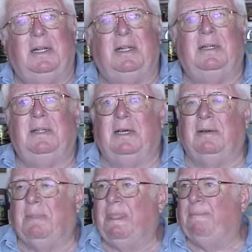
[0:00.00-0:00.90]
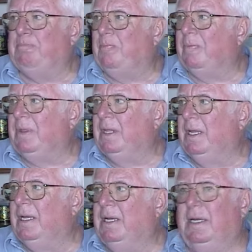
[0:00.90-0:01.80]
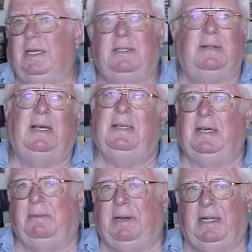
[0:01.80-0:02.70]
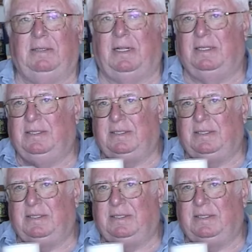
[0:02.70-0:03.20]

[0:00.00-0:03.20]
and then um, he said, oh, ah, you got a pilot's